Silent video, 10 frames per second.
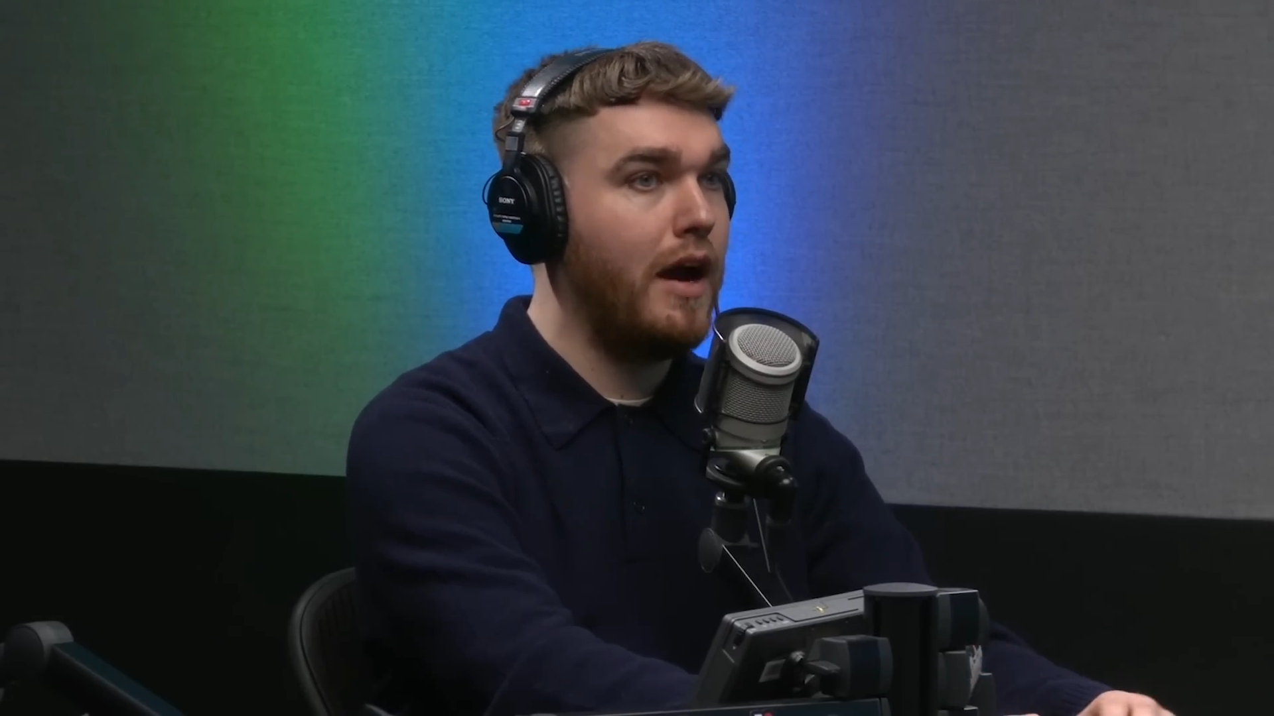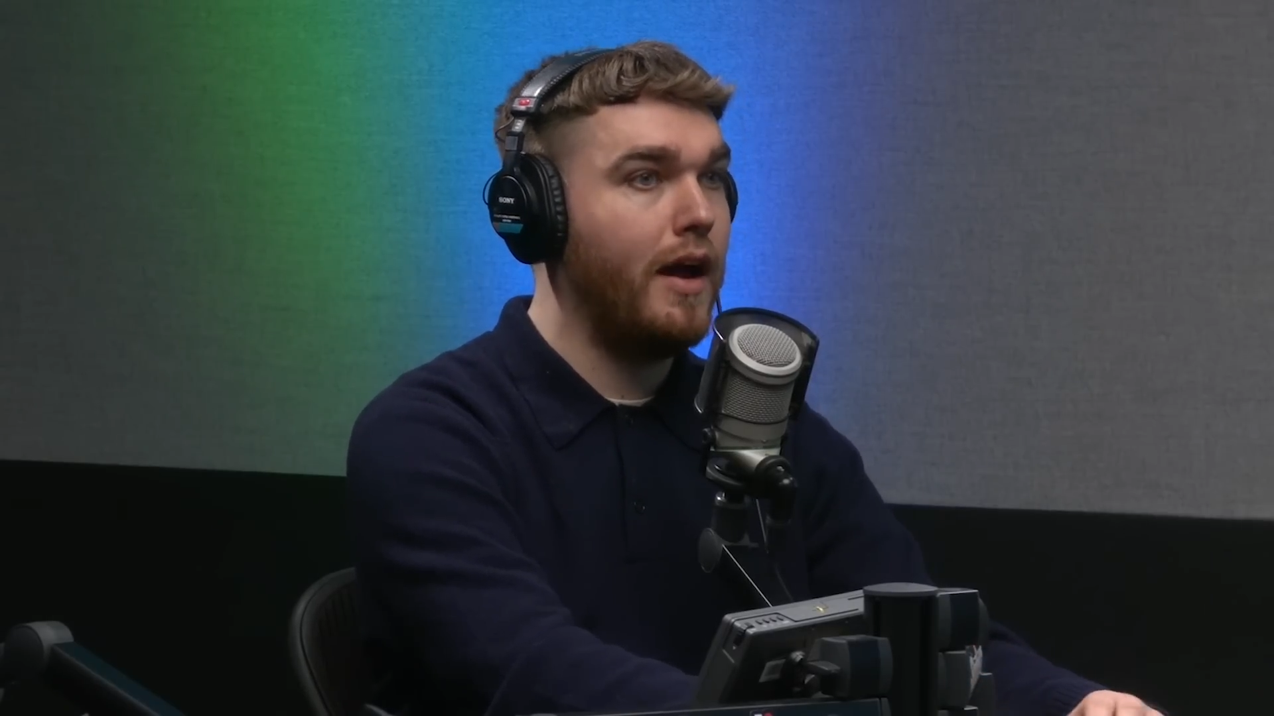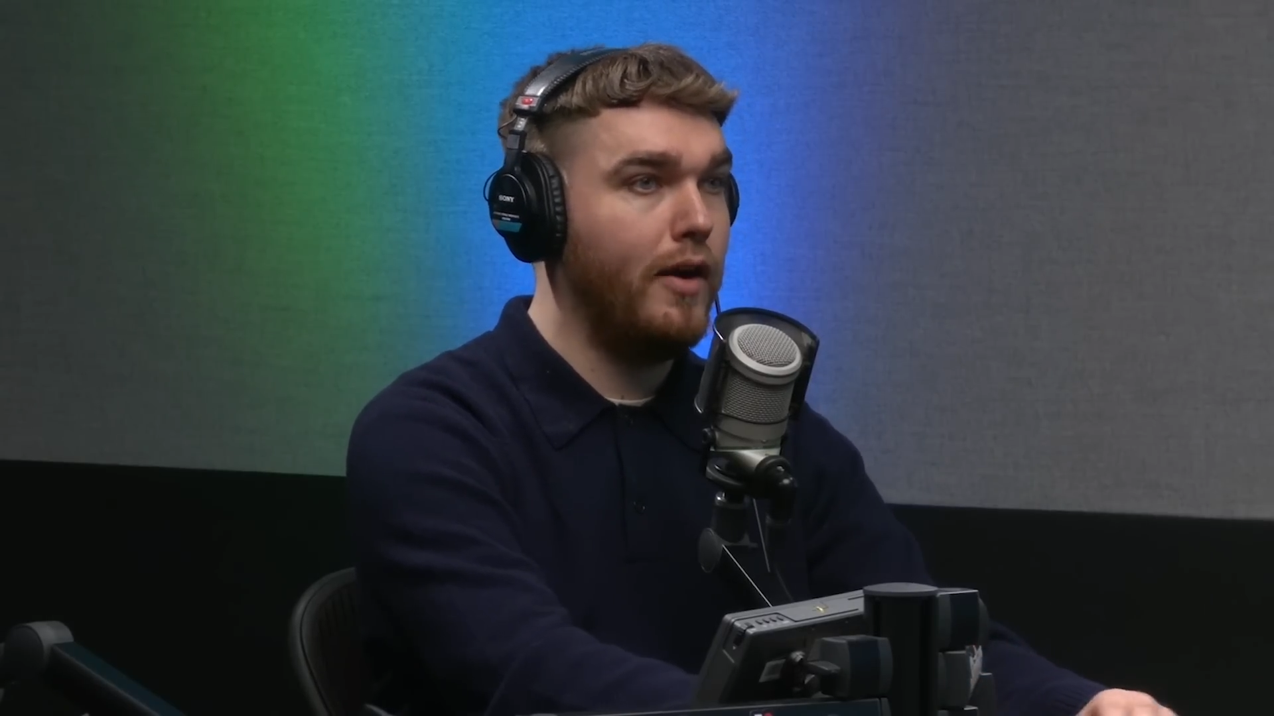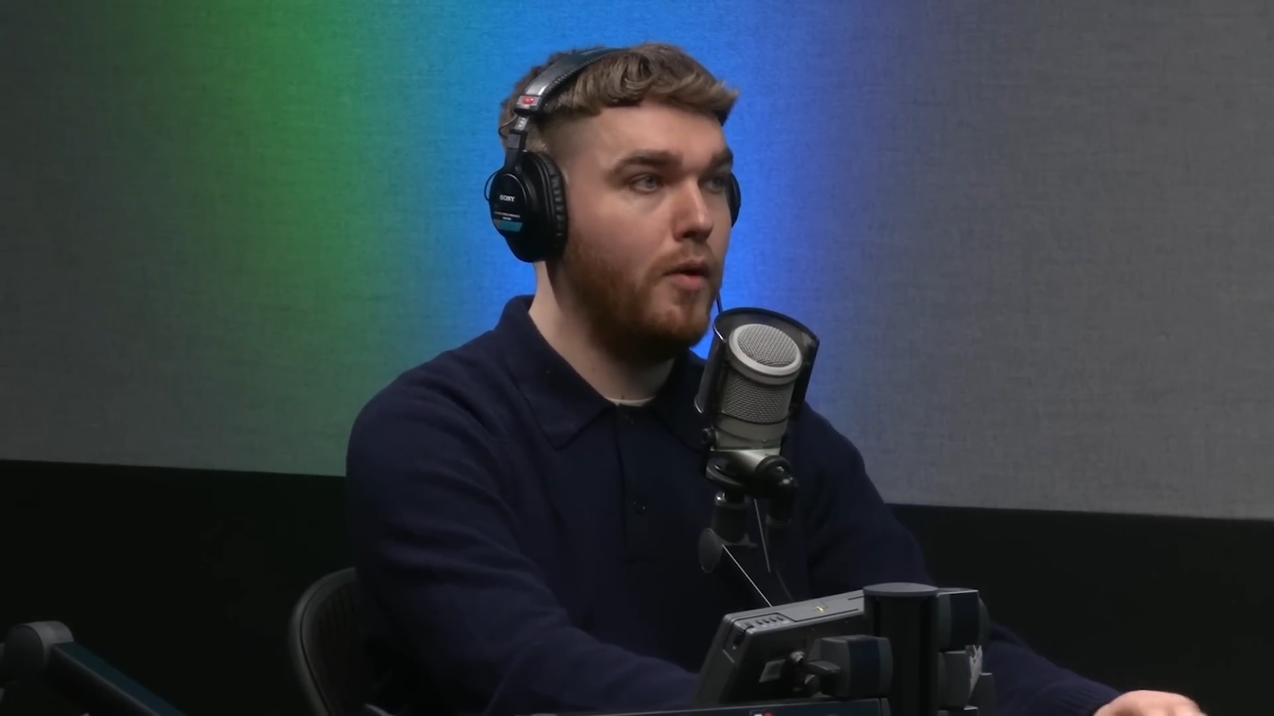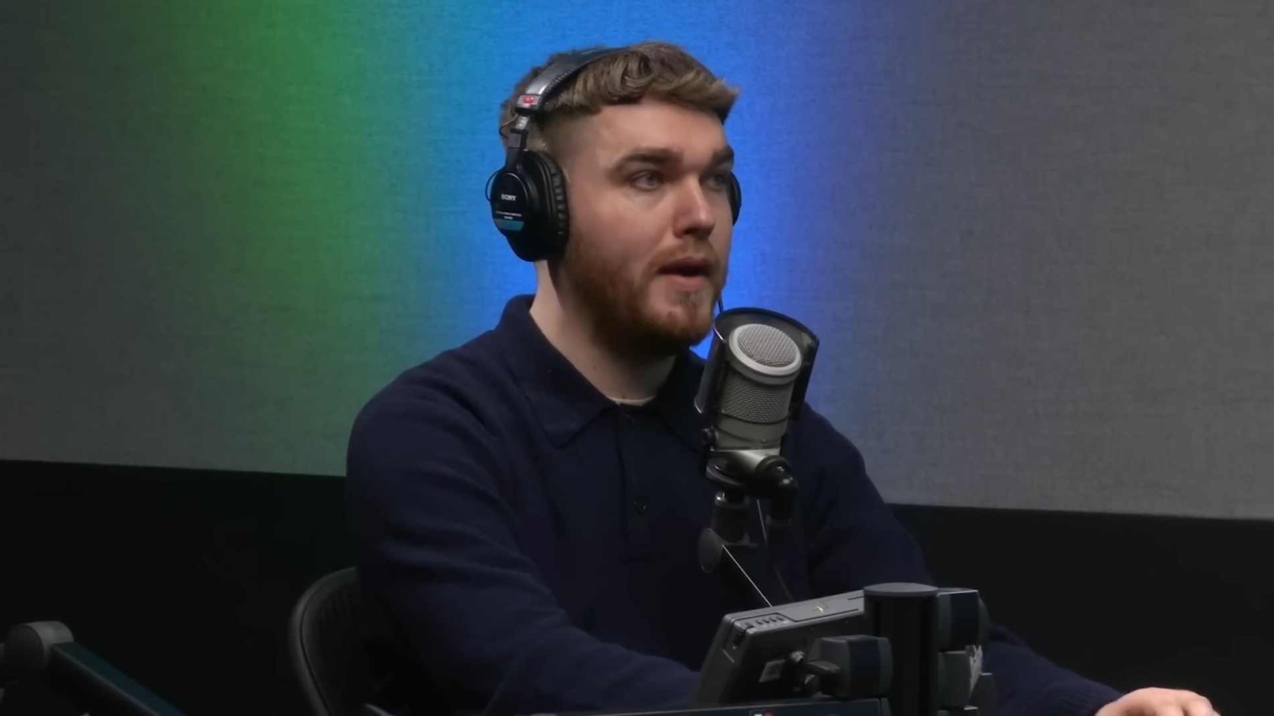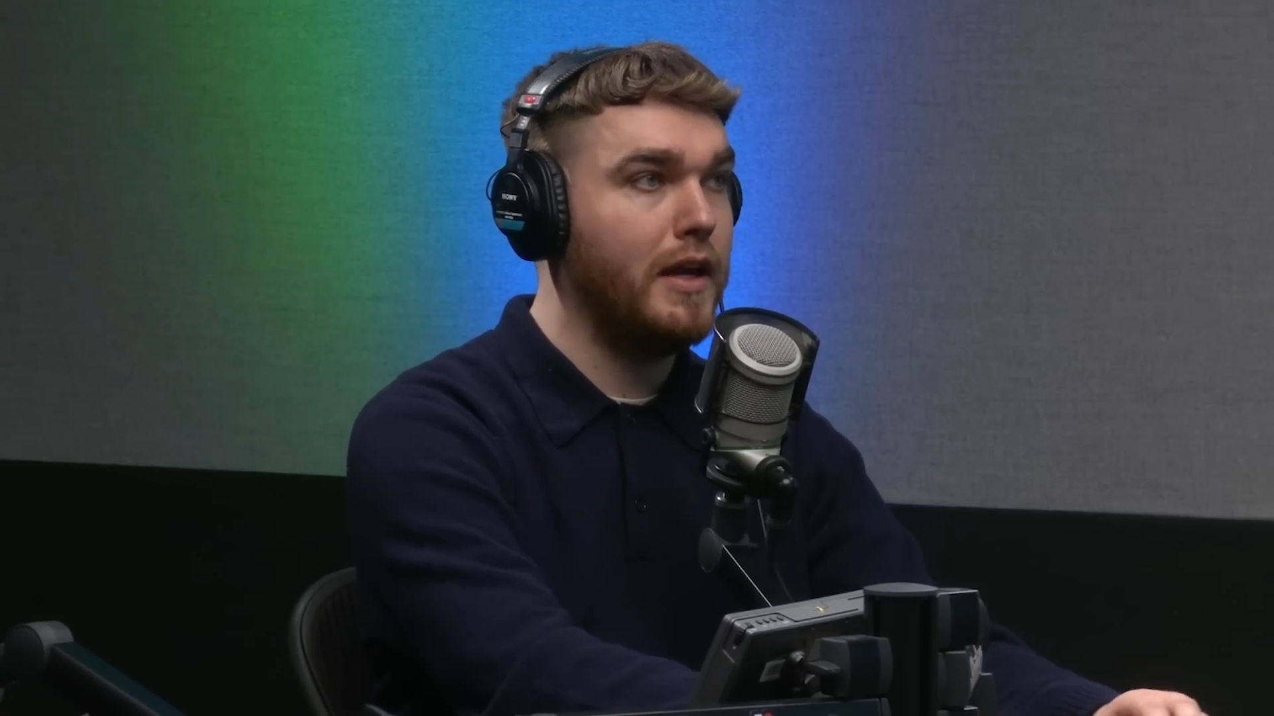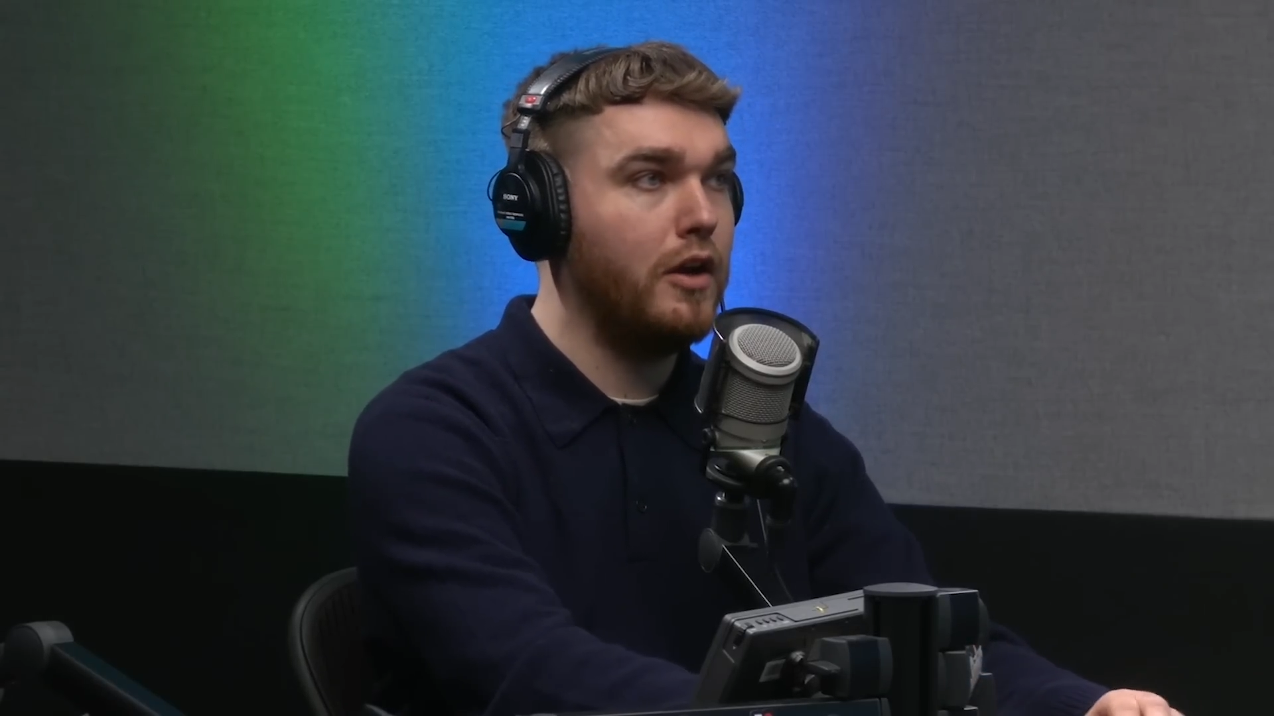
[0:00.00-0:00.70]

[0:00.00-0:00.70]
out a little bit.